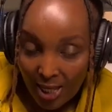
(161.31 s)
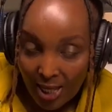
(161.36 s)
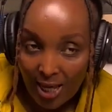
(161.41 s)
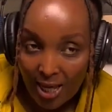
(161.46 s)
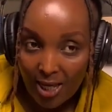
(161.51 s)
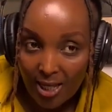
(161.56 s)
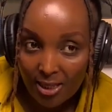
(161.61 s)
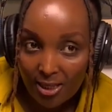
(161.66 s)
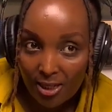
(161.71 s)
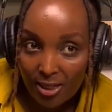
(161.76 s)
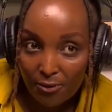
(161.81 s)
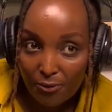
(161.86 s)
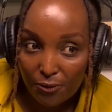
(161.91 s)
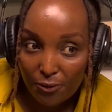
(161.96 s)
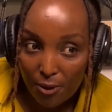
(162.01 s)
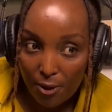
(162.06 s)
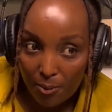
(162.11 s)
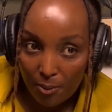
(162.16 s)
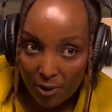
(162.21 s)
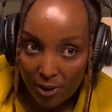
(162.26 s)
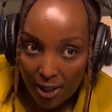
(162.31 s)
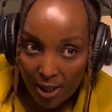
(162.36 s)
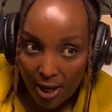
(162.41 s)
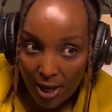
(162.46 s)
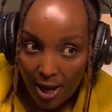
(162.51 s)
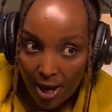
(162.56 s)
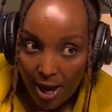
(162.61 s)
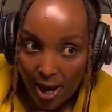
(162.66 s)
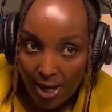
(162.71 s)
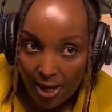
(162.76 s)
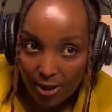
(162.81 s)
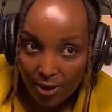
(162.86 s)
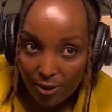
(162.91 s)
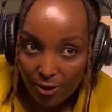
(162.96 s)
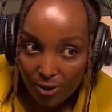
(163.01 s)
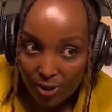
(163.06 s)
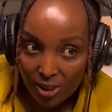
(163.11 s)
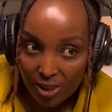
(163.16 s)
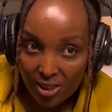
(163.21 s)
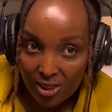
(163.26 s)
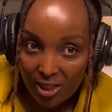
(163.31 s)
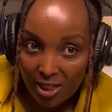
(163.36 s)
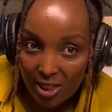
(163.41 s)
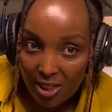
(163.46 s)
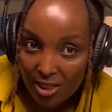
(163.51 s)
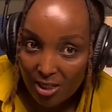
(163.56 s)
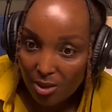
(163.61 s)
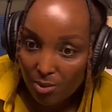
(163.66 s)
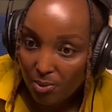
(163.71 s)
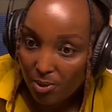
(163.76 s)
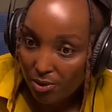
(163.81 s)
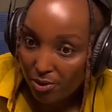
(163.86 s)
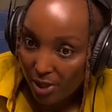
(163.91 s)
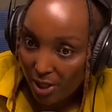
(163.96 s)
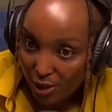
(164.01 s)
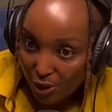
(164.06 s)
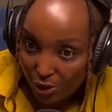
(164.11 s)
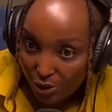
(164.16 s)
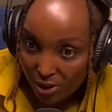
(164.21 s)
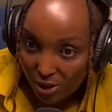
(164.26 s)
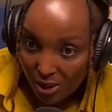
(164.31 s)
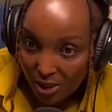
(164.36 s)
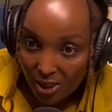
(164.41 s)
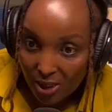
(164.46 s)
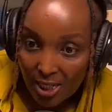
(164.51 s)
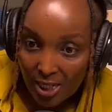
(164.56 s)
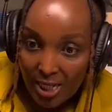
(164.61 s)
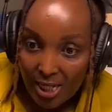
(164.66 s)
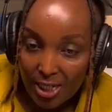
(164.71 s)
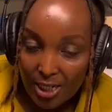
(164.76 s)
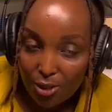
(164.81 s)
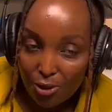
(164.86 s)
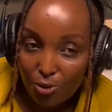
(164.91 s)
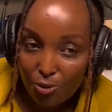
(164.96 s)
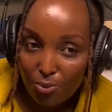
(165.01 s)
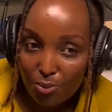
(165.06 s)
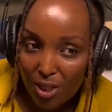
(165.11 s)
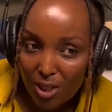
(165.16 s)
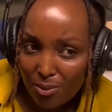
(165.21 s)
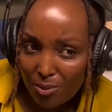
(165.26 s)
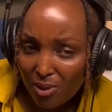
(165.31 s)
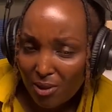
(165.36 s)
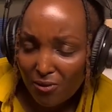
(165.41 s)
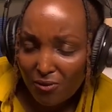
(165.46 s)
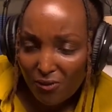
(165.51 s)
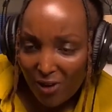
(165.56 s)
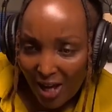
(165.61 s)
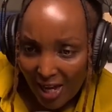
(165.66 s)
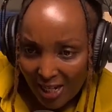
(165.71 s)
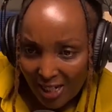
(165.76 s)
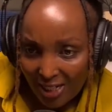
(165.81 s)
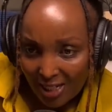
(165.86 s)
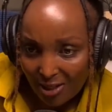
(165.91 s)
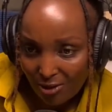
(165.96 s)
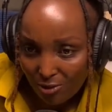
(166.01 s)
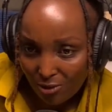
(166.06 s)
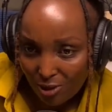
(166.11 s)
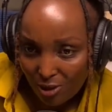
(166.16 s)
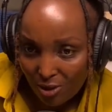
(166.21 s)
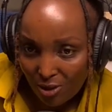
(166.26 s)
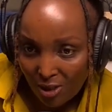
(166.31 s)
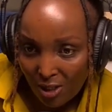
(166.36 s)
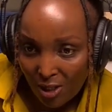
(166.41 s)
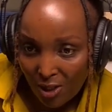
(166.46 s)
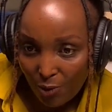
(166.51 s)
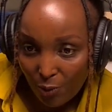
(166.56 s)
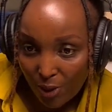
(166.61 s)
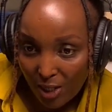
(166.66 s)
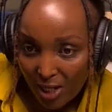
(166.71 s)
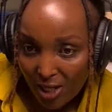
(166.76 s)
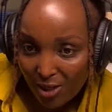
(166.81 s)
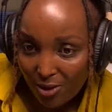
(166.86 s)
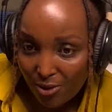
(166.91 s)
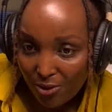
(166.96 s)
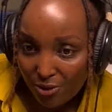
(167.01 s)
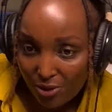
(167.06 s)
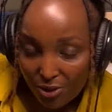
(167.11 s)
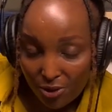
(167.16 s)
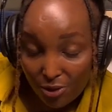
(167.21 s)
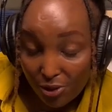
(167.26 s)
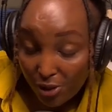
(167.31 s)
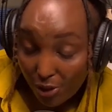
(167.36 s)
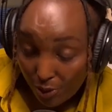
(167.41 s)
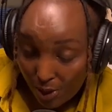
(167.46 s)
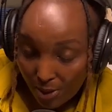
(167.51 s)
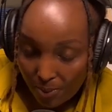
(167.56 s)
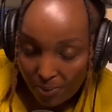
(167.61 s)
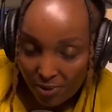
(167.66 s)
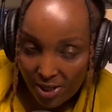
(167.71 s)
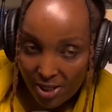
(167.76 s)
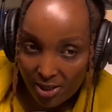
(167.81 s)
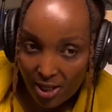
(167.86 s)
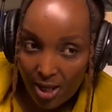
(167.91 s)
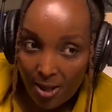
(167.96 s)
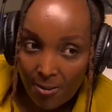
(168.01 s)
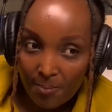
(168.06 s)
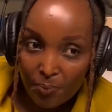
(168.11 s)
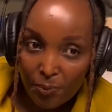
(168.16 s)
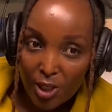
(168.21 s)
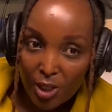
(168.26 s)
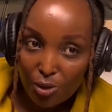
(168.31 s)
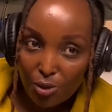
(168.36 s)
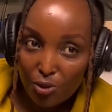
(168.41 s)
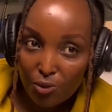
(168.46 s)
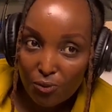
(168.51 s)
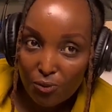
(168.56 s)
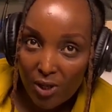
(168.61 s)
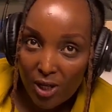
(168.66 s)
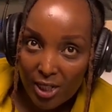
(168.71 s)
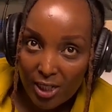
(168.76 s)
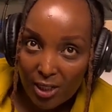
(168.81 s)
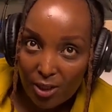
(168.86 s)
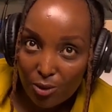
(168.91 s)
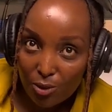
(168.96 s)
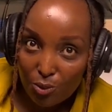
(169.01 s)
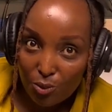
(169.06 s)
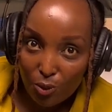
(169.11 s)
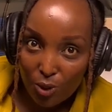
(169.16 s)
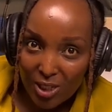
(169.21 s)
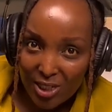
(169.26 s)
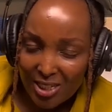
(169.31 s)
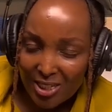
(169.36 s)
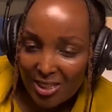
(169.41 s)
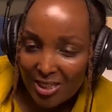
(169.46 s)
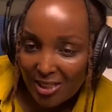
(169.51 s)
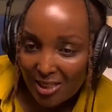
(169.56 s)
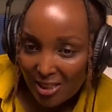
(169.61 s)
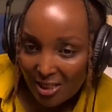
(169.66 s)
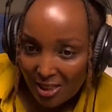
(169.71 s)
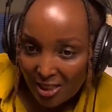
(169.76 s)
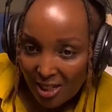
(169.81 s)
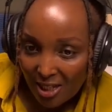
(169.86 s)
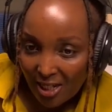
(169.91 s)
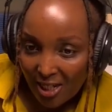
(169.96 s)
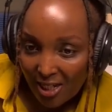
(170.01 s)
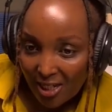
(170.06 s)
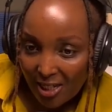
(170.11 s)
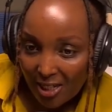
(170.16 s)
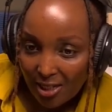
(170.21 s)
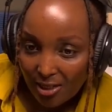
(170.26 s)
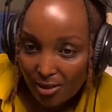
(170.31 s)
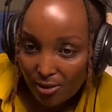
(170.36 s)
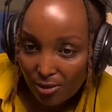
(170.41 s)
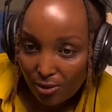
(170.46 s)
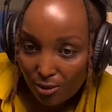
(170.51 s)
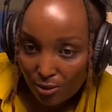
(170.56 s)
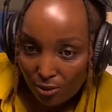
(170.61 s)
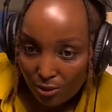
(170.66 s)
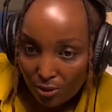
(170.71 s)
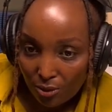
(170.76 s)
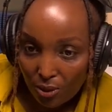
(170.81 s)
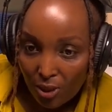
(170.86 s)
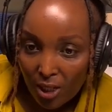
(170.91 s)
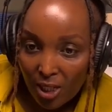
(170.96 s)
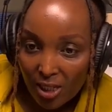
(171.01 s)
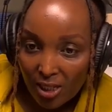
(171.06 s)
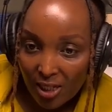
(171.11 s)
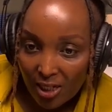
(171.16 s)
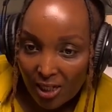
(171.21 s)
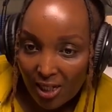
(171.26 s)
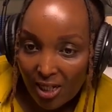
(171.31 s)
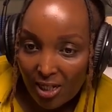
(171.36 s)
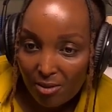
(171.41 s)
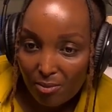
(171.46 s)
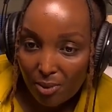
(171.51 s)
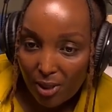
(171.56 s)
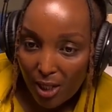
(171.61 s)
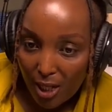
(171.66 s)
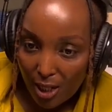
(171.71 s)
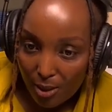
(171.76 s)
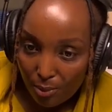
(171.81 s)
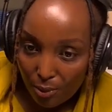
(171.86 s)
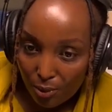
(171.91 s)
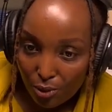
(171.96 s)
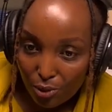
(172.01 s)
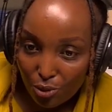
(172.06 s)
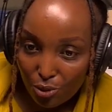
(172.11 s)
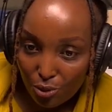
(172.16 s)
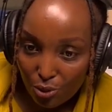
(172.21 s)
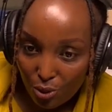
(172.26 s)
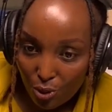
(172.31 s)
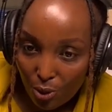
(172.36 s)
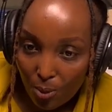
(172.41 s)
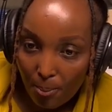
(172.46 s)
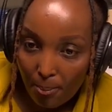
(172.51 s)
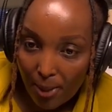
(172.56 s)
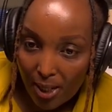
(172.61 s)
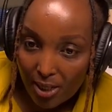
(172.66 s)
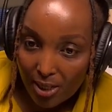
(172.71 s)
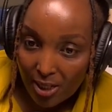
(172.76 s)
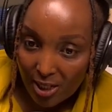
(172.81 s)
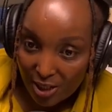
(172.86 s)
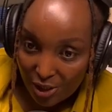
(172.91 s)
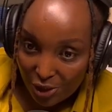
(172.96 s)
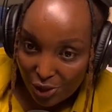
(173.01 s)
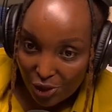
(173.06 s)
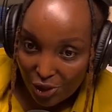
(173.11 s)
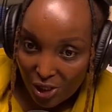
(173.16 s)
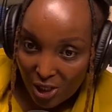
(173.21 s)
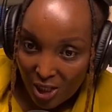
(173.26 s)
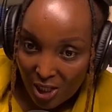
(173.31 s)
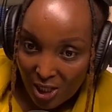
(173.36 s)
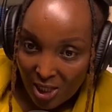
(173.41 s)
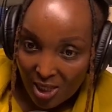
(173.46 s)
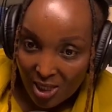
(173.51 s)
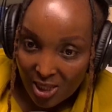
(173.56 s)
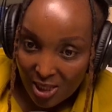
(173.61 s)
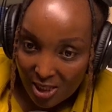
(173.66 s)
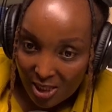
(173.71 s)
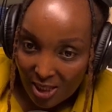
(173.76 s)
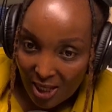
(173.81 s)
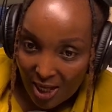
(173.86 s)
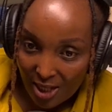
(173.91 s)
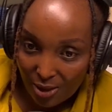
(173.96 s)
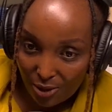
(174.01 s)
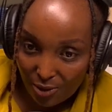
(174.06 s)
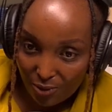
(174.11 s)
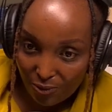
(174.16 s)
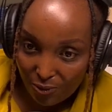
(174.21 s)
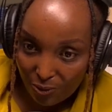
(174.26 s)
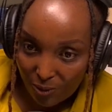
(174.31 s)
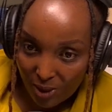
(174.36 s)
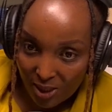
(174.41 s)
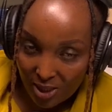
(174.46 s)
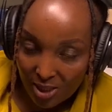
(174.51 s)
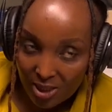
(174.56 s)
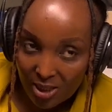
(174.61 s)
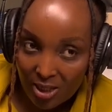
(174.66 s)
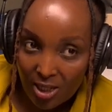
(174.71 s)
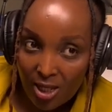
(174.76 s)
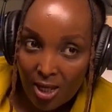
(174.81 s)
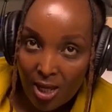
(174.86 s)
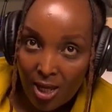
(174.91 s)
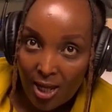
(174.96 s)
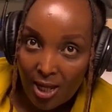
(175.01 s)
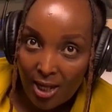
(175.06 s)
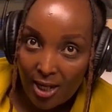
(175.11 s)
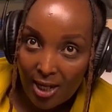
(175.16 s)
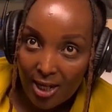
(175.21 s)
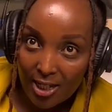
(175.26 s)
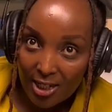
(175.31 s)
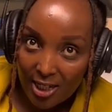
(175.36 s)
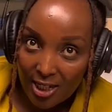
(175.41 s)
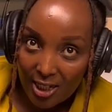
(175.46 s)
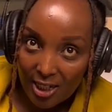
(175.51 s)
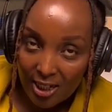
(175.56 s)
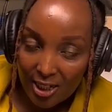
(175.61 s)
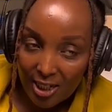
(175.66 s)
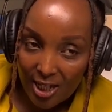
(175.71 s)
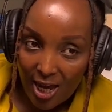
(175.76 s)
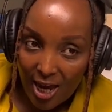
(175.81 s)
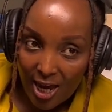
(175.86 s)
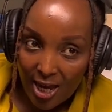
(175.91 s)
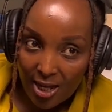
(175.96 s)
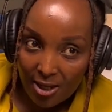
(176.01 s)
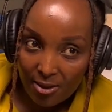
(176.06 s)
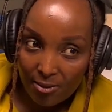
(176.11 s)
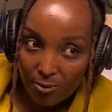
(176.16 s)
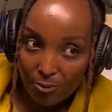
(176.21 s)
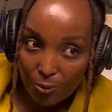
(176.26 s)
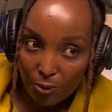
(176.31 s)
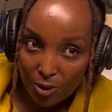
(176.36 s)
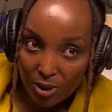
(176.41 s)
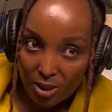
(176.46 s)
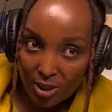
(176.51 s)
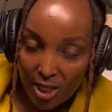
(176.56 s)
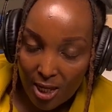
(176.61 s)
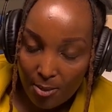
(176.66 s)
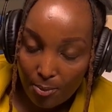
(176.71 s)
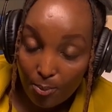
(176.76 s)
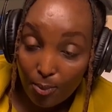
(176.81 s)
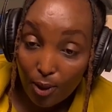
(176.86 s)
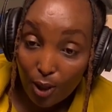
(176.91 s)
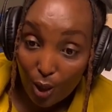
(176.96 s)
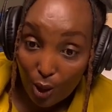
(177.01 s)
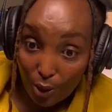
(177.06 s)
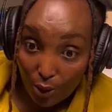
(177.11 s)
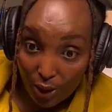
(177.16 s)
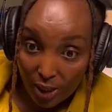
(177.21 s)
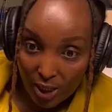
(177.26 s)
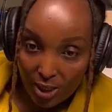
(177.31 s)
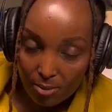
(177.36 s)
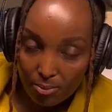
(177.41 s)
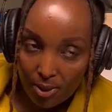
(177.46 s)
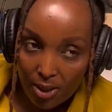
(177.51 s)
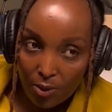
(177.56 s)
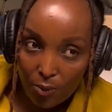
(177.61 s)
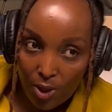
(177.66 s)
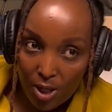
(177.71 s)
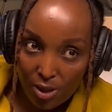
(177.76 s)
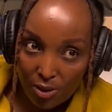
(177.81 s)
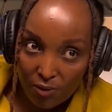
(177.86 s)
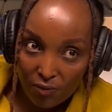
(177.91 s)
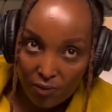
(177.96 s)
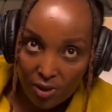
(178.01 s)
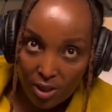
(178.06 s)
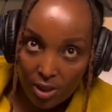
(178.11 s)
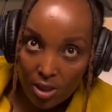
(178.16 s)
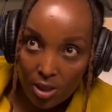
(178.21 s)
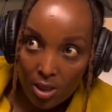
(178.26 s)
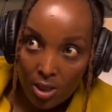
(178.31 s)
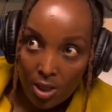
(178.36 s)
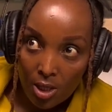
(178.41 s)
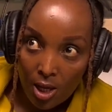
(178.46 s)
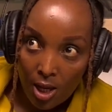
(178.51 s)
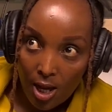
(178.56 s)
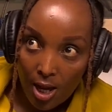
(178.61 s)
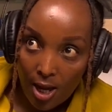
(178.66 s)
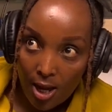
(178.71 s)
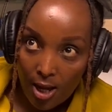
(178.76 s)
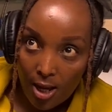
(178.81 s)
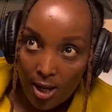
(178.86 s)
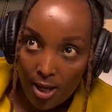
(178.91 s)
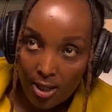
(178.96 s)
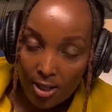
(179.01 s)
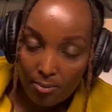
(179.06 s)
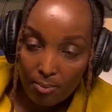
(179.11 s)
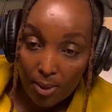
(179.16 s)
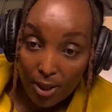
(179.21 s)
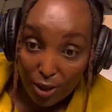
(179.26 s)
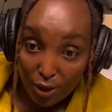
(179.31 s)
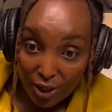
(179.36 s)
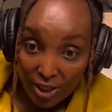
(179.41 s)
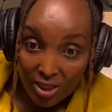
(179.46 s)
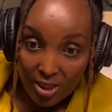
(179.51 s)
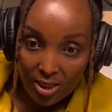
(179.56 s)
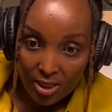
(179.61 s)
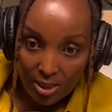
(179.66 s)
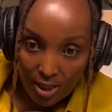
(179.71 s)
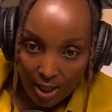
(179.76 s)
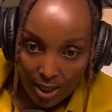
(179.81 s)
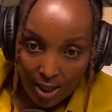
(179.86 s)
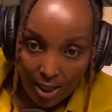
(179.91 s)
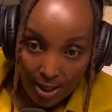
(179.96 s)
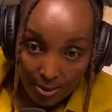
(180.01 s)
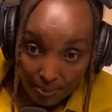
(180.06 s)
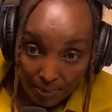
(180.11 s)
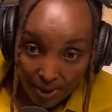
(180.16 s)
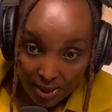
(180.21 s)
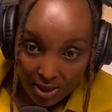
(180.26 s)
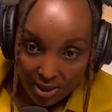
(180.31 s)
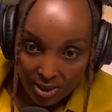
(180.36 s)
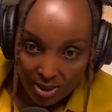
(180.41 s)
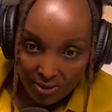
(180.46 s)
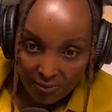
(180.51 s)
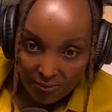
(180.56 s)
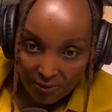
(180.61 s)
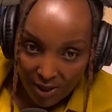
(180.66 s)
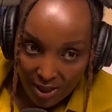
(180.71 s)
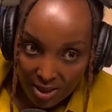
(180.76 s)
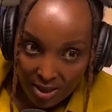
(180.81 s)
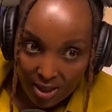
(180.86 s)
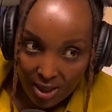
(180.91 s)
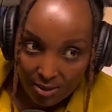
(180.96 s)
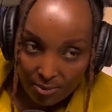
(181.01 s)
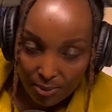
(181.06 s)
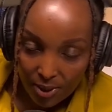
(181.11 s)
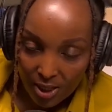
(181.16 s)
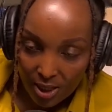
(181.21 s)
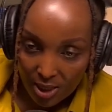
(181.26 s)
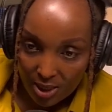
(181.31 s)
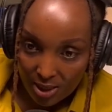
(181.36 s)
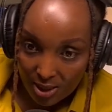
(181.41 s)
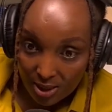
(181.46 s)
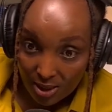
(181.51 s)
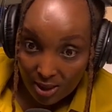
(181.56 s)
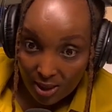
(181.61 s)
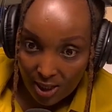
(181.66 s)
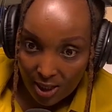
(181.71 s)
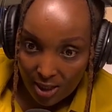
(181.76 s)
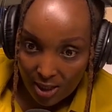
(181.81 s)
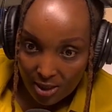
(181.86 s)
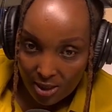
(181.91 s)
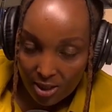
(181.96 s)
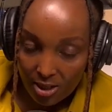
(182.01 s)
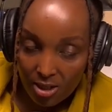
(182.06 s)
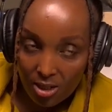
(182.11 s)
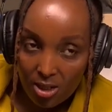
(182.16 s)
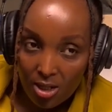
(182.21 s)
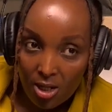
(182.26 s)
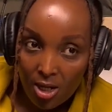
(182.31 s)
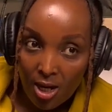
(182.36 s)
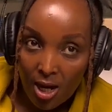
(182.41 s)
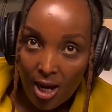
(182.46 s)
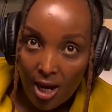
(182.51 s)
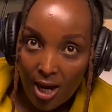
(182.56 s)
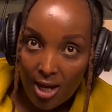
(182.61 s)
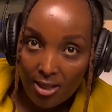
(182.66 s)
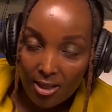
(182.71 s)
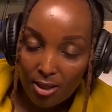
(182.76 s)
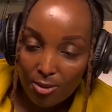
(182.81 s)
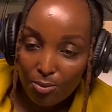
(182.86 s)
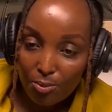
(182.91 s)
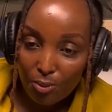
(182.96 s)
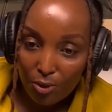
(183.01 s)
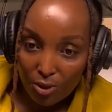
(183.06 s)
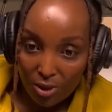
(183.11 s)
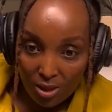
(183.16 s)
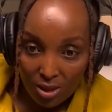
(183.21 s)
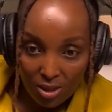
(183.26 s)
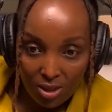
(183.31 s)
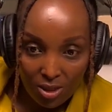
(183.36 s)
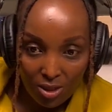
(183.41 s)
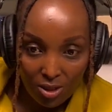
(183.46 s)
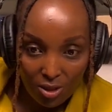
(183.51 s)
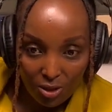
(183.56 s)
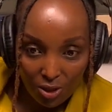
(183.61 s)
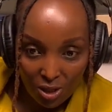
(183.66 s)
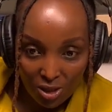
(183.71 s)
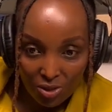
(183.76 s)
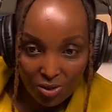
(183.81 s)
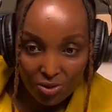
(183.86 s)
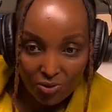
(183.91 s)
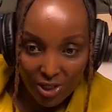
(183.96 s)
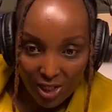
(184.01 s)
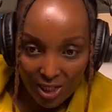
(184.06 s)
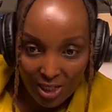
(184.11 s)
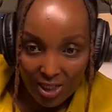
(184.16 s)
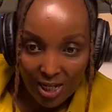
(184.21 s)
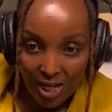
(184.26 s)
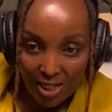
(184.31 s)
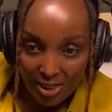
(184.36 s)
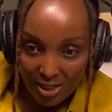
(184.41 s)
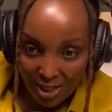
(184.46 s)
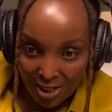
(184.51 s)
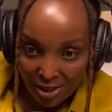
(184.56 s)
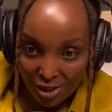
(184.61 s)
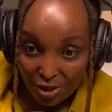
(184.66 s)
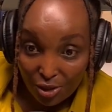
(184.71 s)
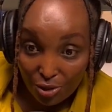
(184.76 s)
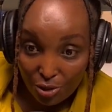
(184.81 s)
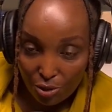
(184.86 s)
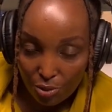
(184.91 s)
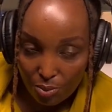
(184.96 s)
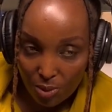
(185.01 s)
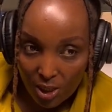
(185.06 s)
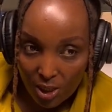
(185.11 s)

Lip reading: And then from there, I got the inspiration to maybe find out, when I grew up to find out what is it that I can do that can be able to manage this kind of waste. Luckily, I was employed by one of the biodigester companies, the first companies in Kenya, and the boss got really attached to me,